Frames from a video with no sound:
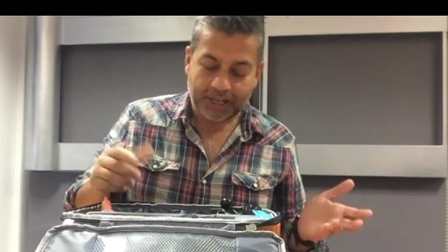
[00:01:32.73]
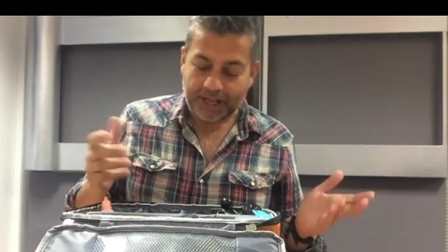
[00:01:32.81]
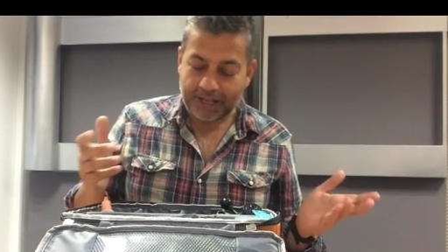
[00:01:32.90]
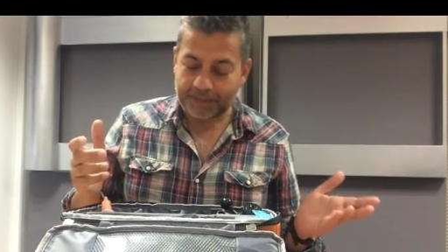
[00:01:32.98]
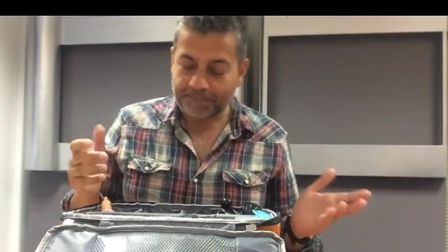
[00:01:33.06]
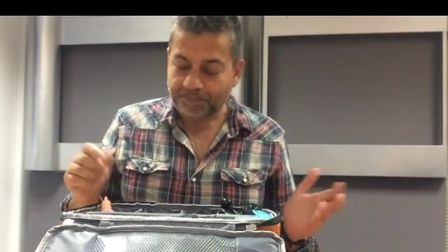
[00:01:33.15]

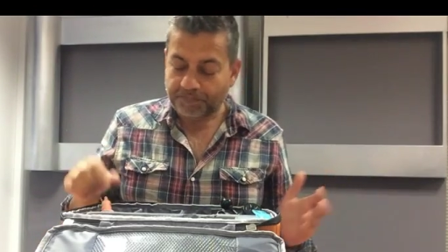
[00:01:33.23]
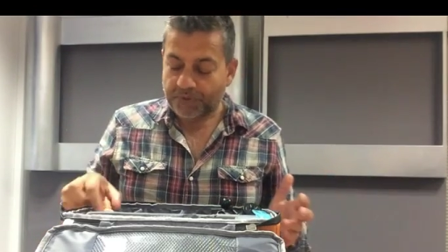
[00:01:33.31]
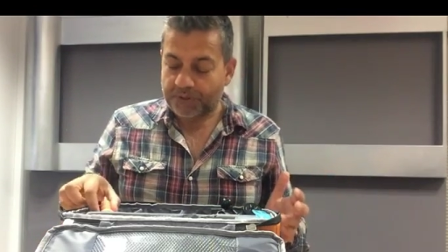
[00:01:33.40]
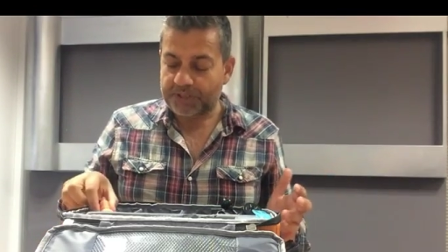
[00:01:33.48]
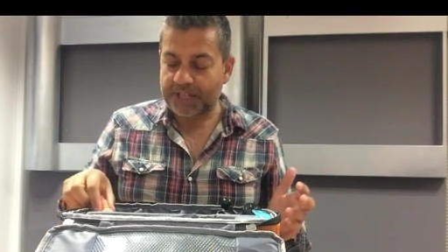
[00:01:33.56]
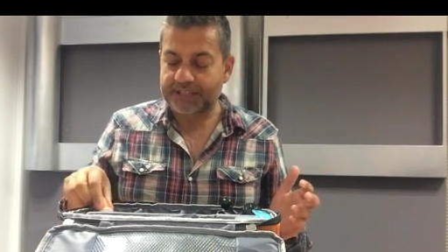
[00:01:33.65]

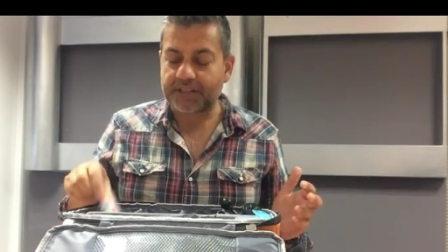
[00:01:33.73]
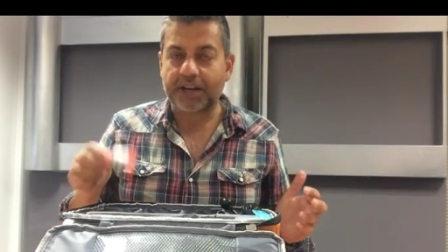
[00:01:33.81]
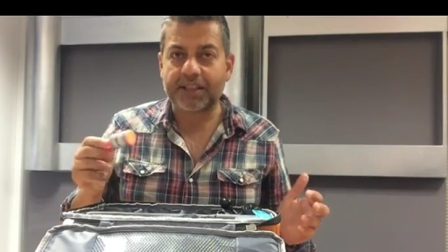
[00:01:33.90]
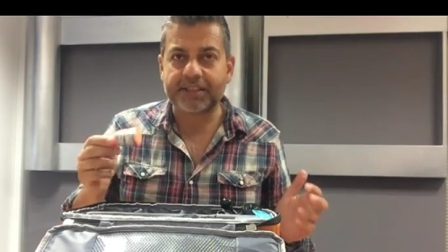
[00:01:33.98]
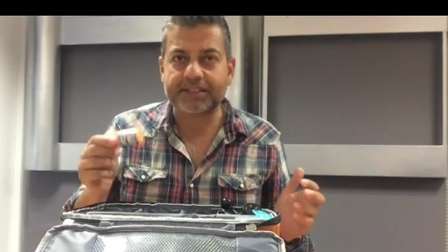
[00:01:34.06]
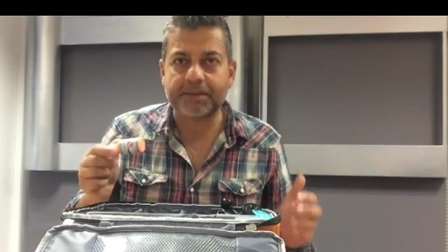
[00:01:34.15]
So that's kind
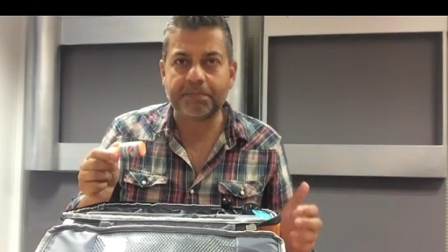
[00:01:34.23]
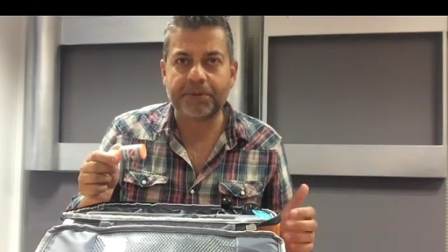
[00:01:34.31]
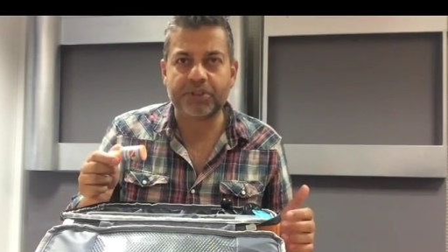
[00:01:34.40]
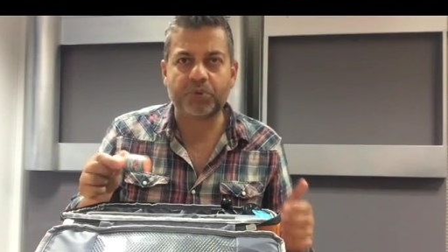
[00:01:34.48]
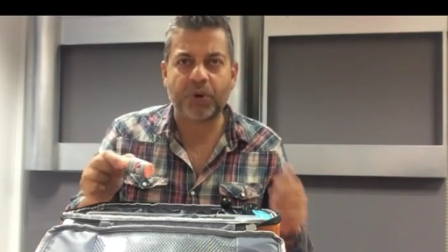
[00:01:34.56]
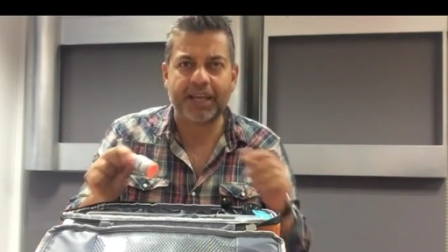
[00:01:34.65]
of the
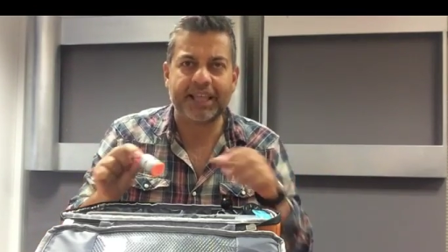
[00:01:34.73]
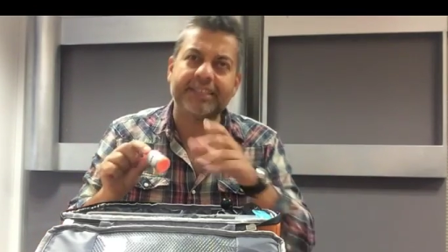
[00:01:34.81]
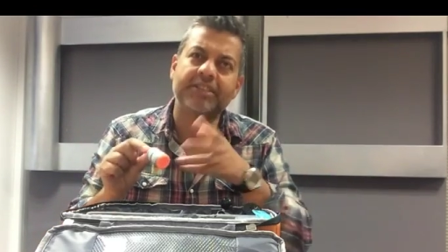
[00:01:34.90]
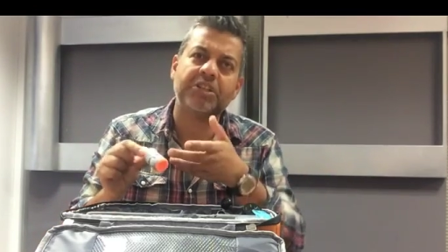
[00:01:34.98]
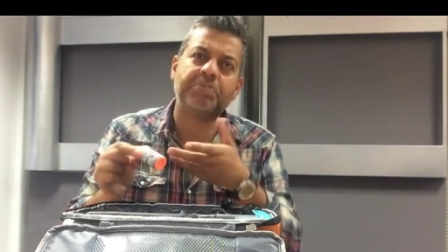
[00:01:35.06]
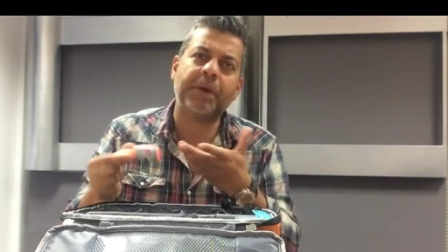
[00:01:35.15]
simplest way. This
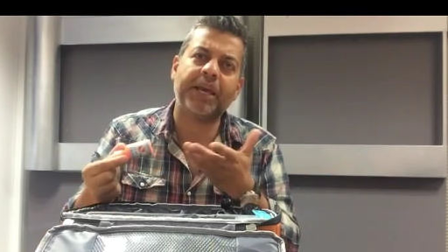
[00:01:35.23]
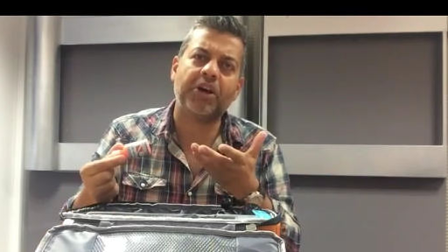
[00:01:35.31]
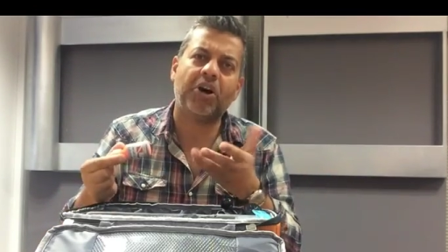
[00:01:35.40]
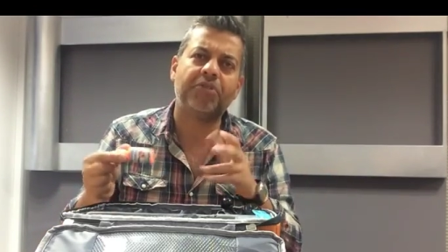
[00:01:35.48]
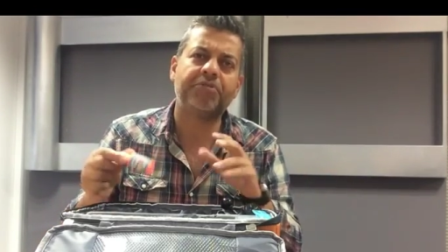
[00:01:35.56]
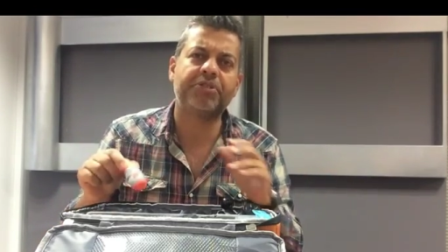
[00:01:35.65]
does pick
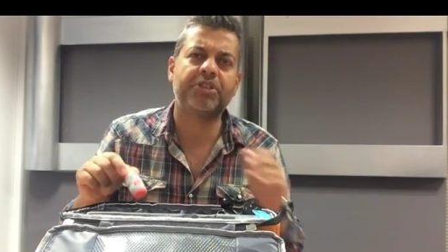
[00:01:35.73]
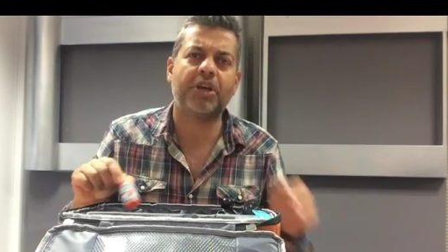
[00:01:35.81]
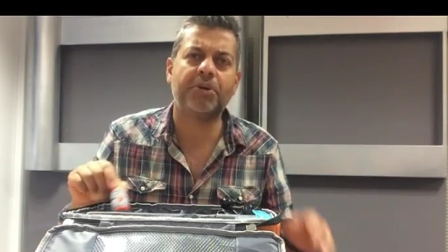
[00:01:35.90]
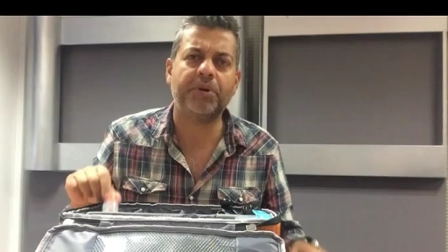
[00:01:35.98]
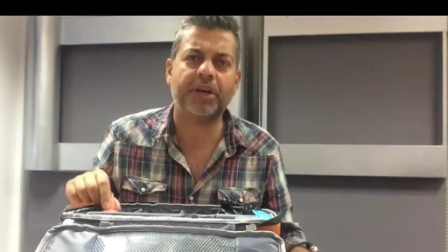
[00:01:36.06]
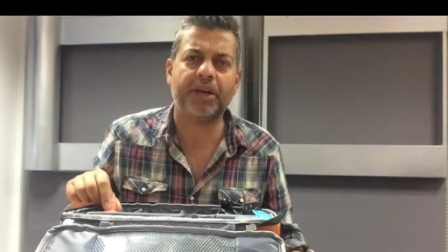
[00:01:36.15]
off,
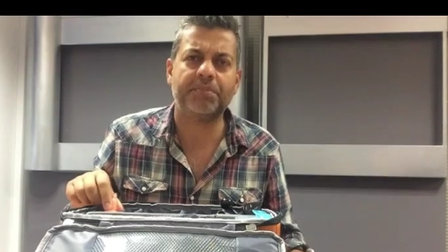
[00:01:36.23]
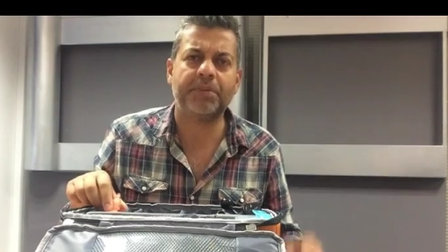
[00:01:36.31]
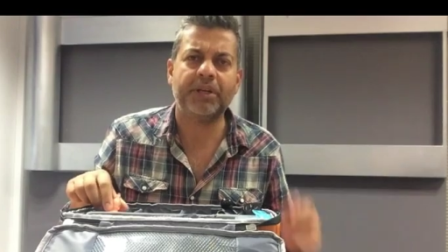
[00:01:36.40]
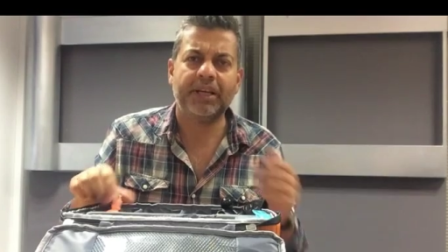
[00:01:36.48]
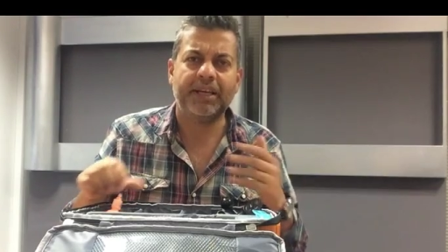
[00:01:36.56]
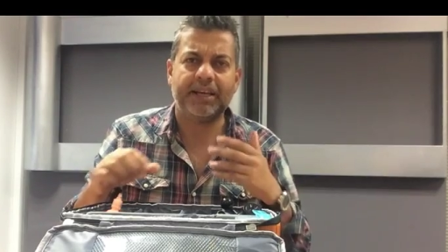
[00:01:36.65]
so
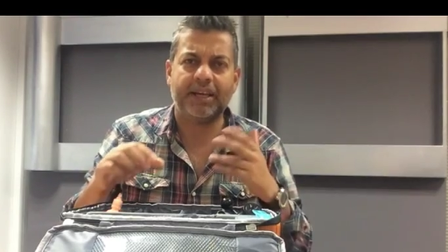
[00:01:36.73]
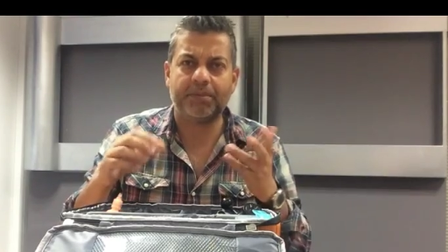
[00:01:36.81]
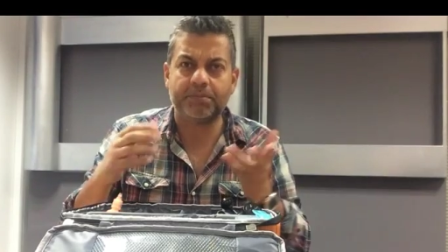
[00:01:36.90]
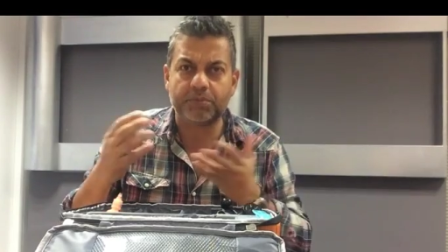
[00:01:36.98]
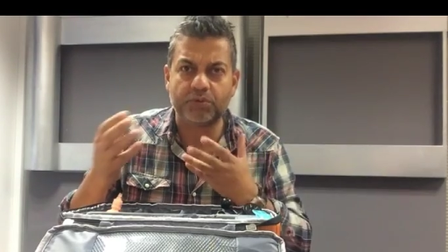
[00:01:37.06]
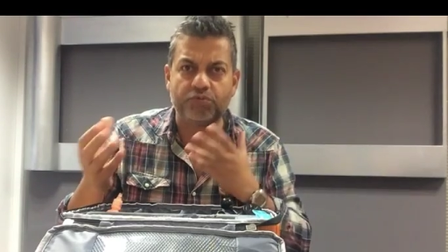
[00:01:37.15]

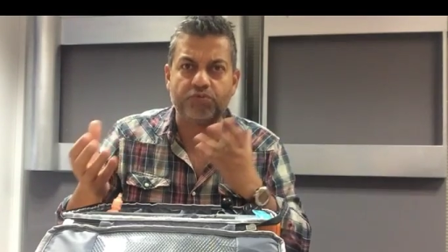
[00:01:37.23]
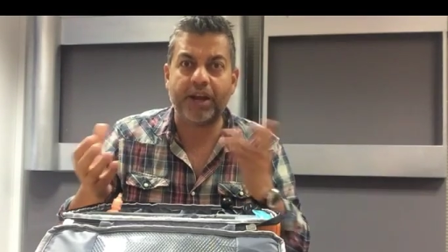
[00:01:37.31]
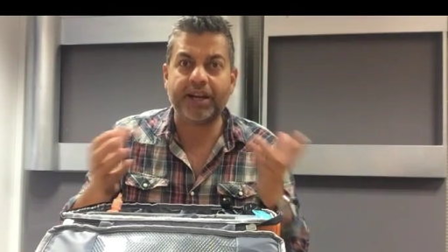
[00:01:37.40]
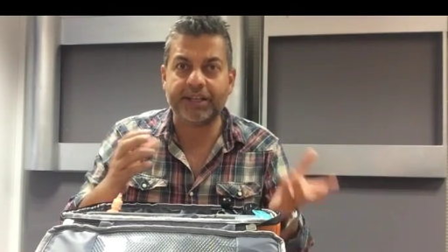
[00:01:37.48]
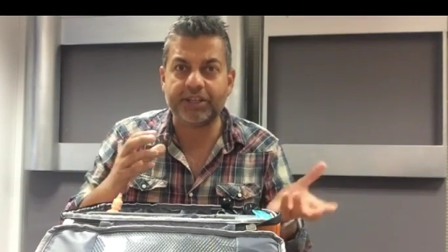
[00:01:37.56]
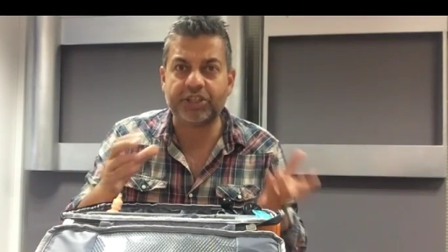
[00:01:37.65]

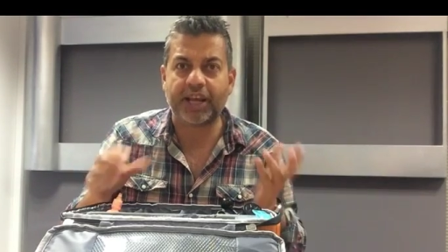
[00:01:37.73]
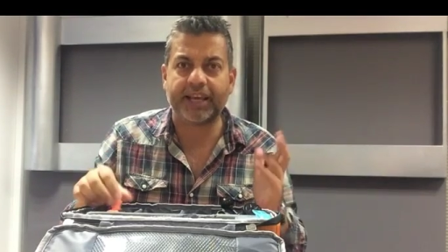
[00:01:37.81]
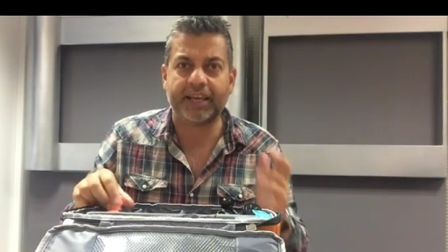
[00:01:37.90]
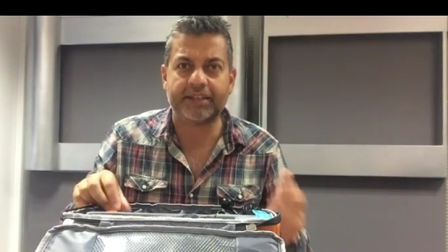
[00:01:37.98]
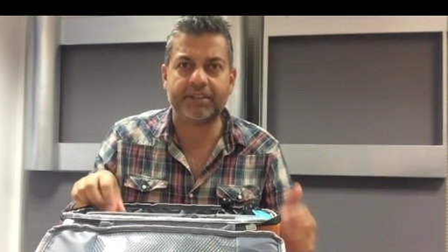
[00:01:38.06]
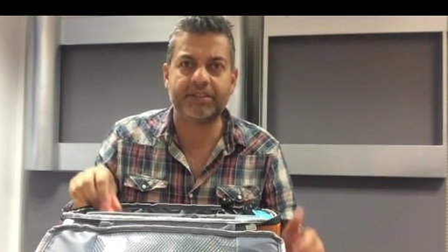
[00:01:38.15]
regularly
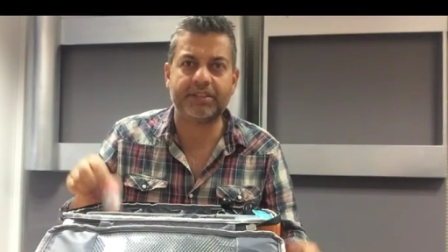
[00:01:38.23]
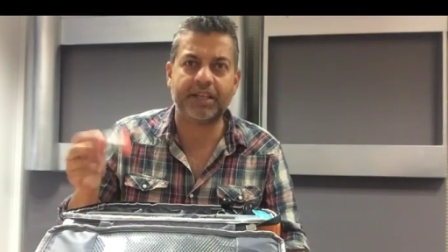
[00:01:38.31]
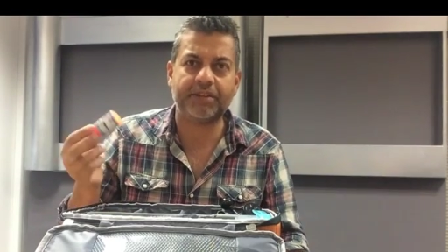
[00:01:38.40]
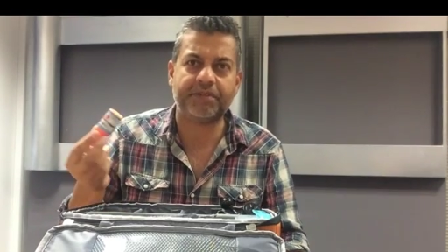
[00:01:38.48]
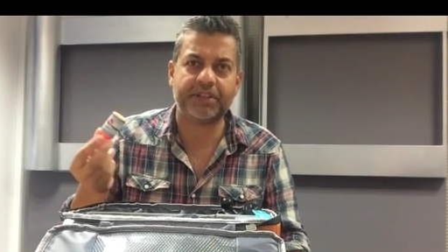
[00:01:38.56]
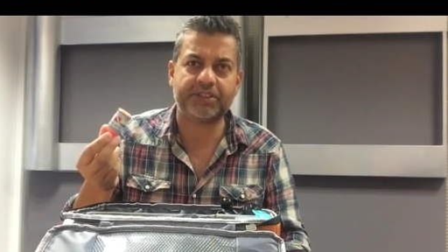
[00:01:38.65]
check it to see
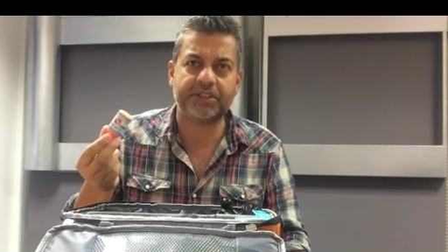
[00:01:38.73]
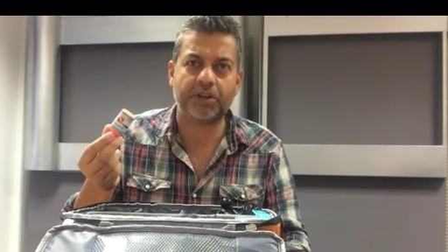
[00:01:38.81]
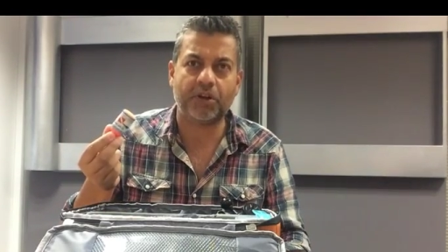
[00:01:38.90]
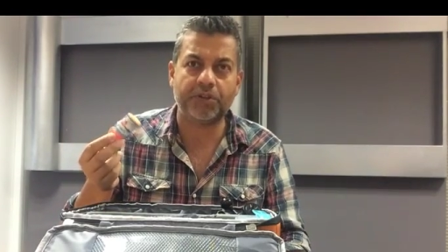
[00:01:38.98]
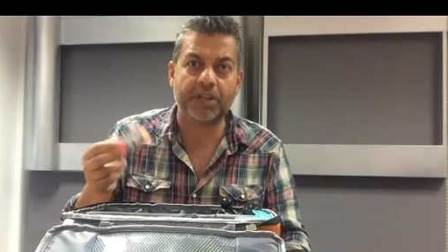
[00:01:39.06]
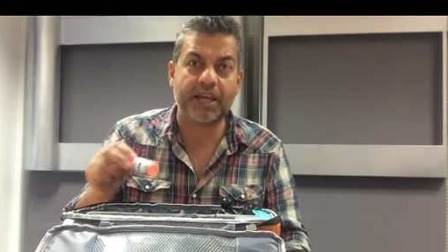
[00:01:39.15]
if it's still
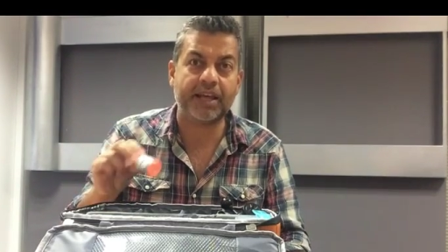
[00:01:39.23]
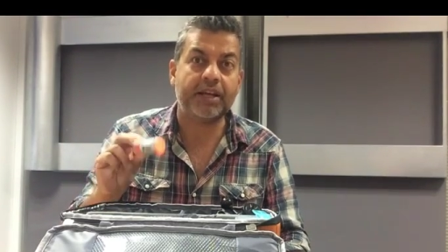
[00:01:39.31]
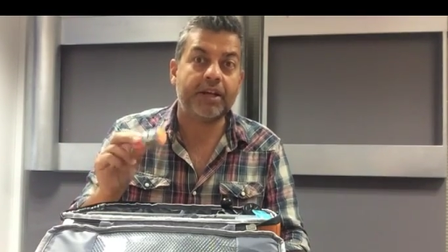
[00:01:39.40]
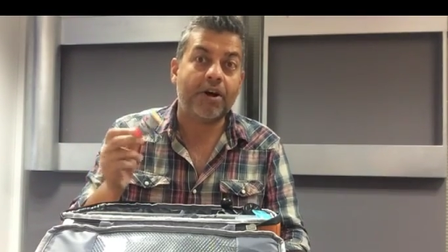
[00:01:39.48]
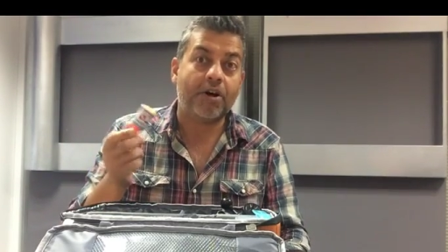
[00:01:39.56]
on there.